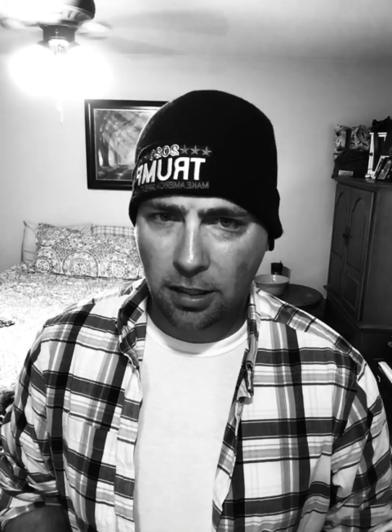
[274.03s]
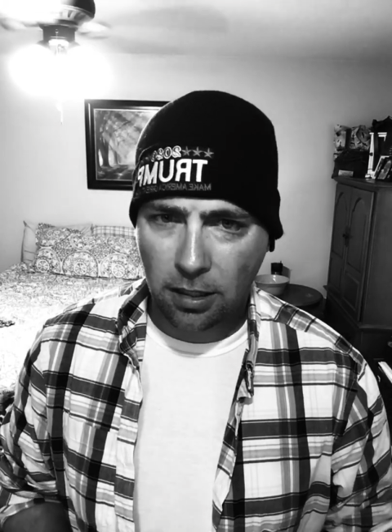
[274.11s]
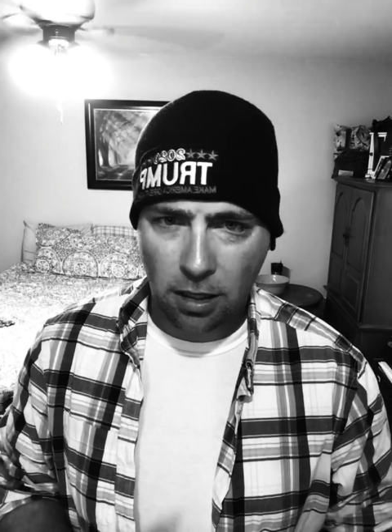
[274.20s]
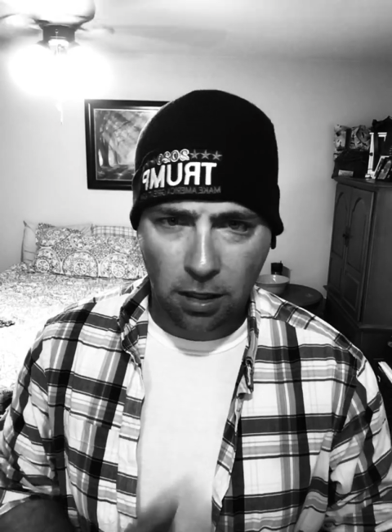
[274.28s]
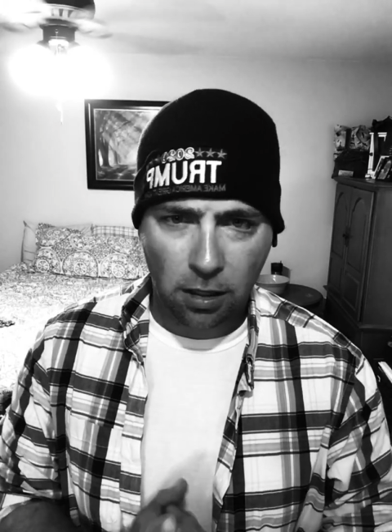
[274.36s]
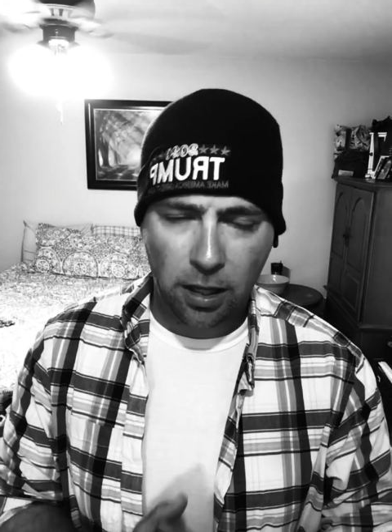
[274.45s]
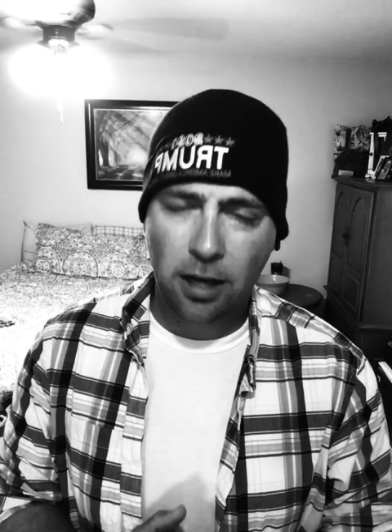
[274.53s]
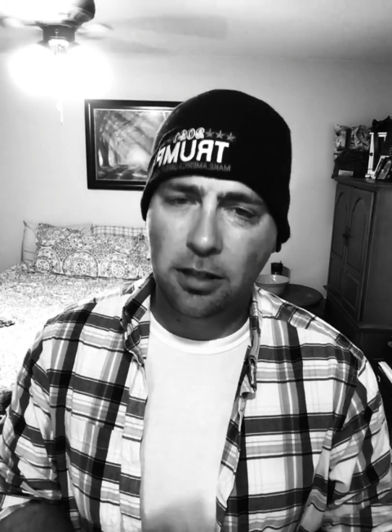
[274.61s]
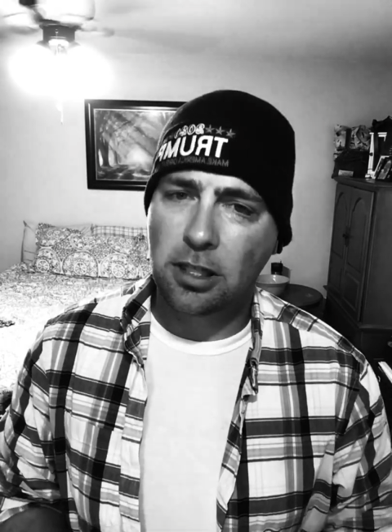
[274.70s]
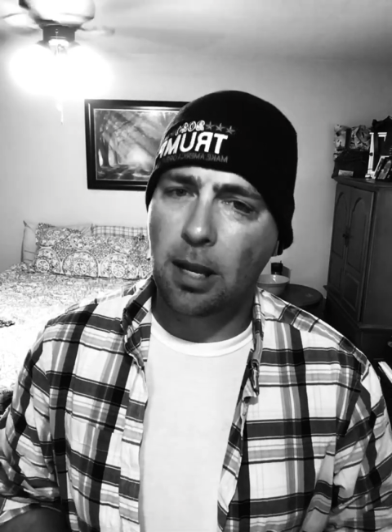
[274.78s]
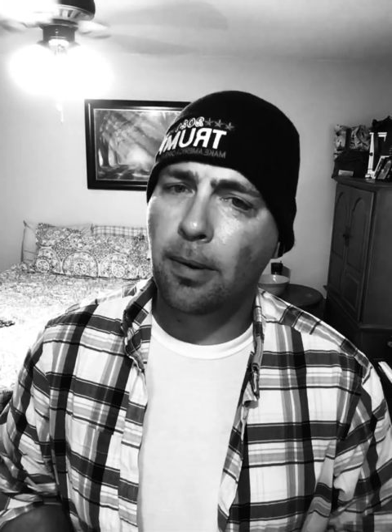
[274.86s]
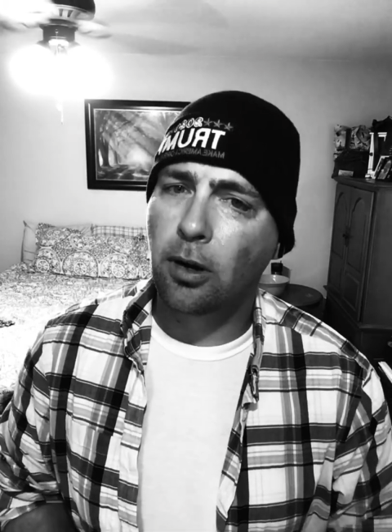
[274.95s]
clear
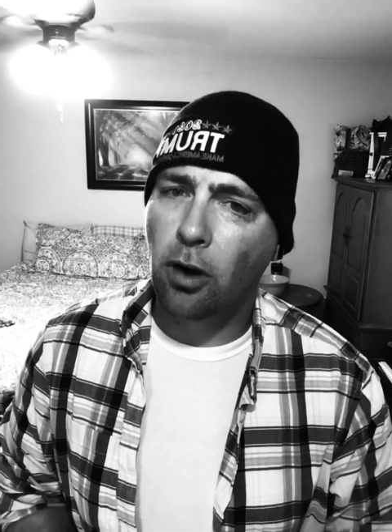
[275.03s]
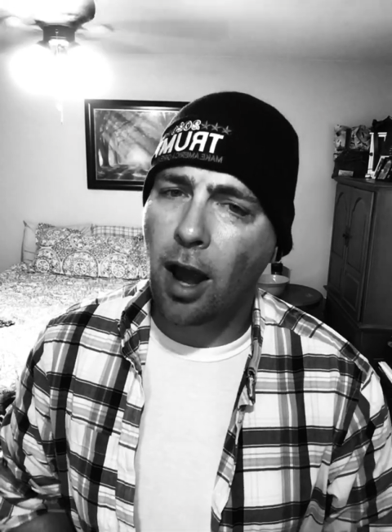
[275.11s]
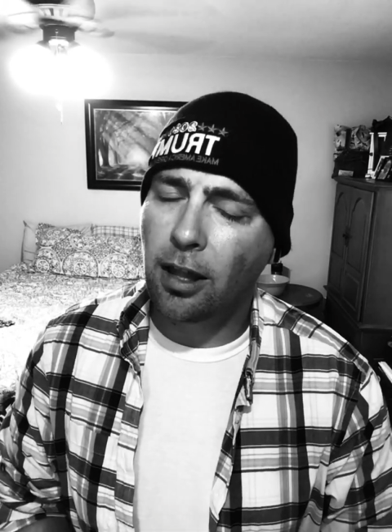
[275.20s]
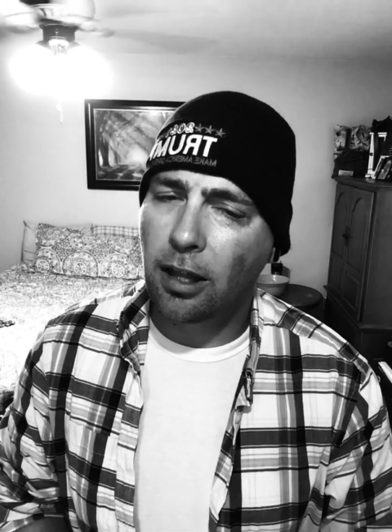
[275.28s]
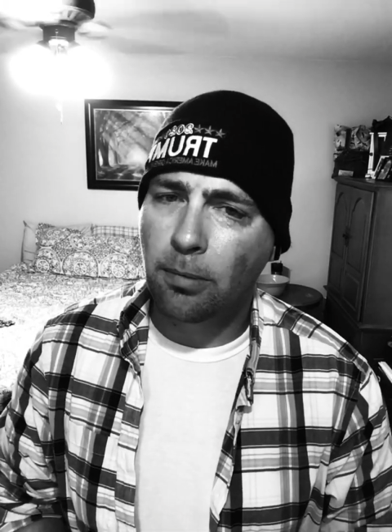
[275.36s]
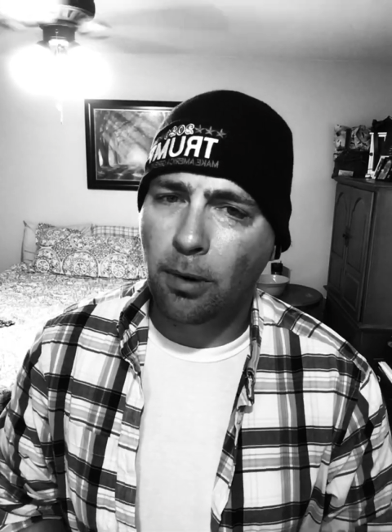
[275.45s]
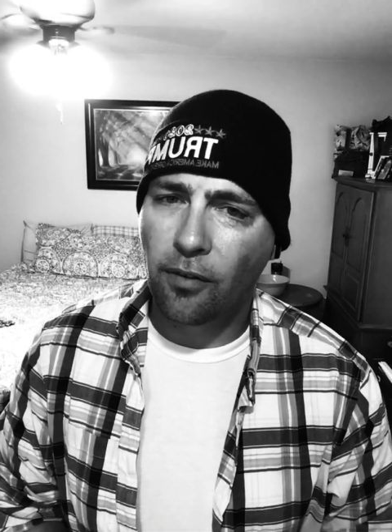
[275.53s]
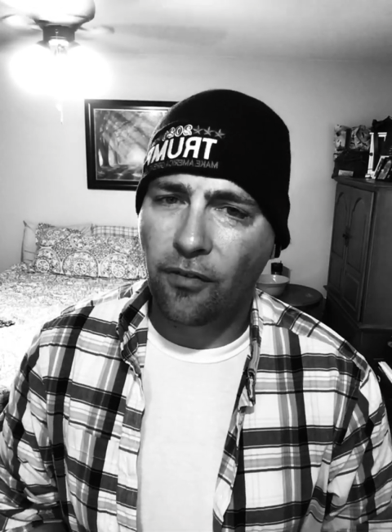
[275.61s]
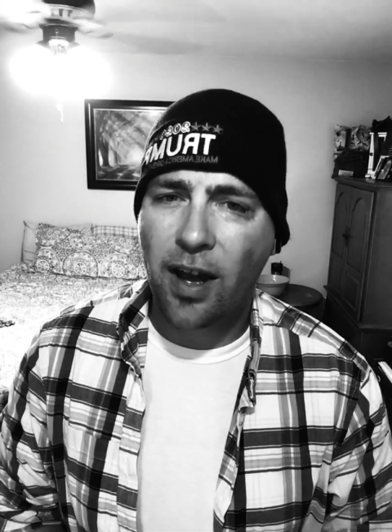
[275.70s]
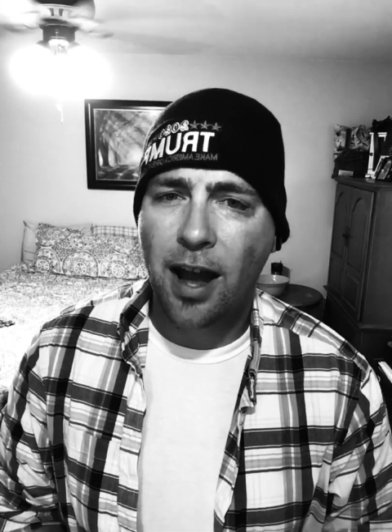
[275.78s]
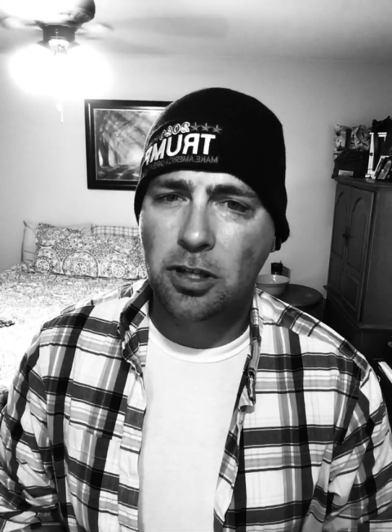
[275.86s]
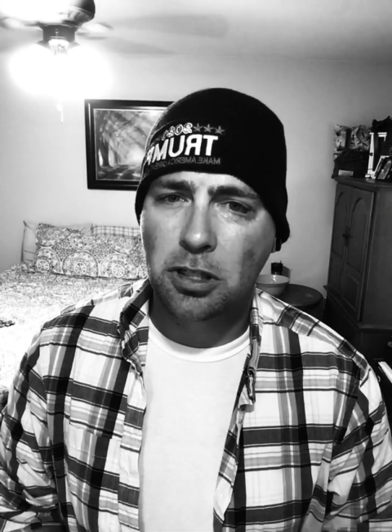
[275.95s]
Democrat liberal
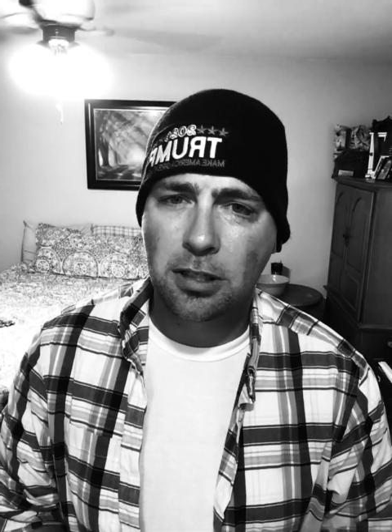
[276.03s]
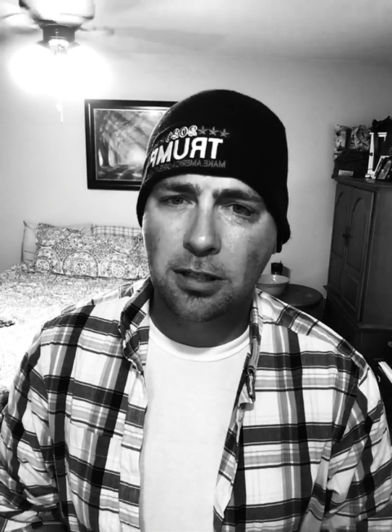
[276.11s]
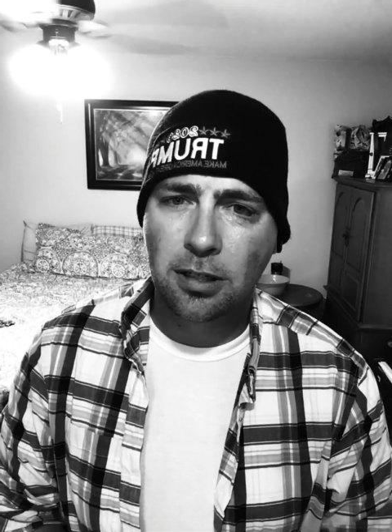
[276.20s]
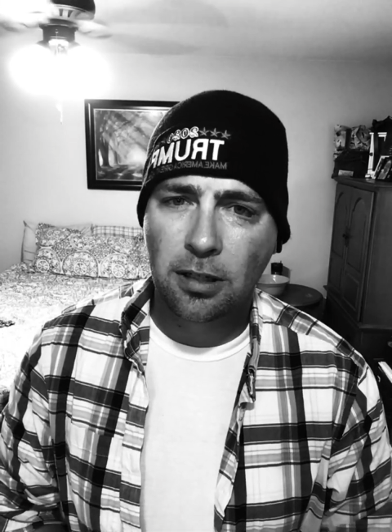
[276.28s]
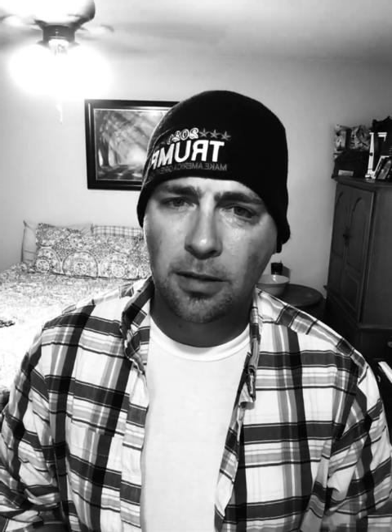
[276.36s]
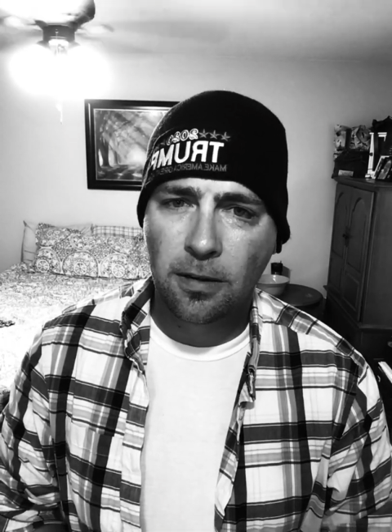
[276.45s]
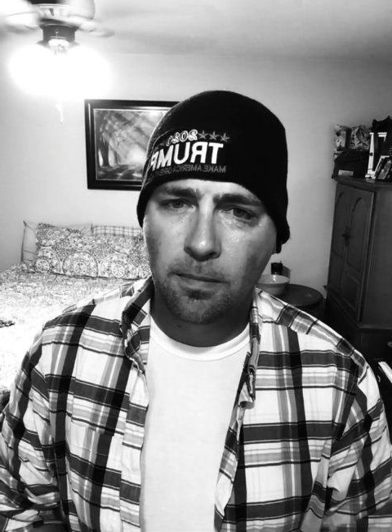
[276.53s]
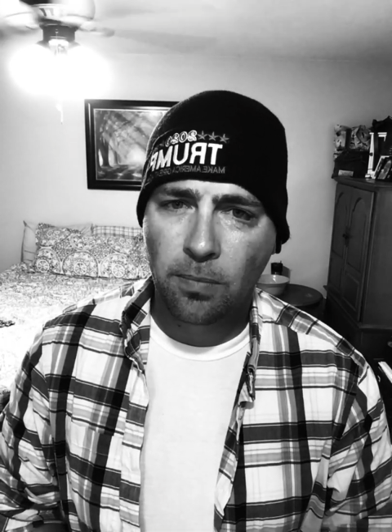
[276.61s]
fashion,